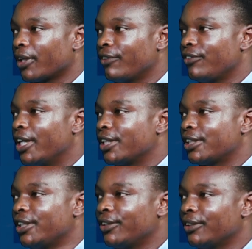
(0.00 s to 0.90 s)
if they are
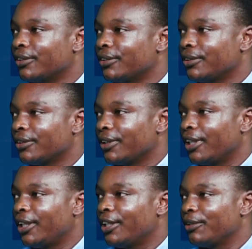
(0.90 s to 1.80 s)
still
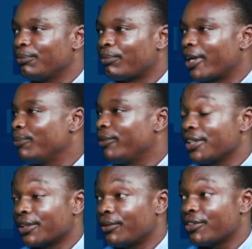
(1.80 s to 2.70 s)
in primary
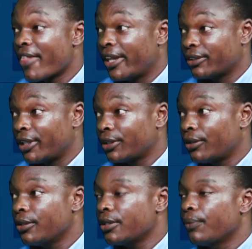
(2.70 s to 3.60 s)
schools, things like
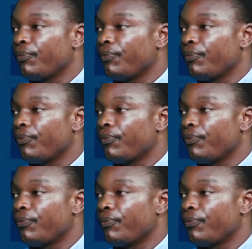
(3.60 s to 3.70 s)
those.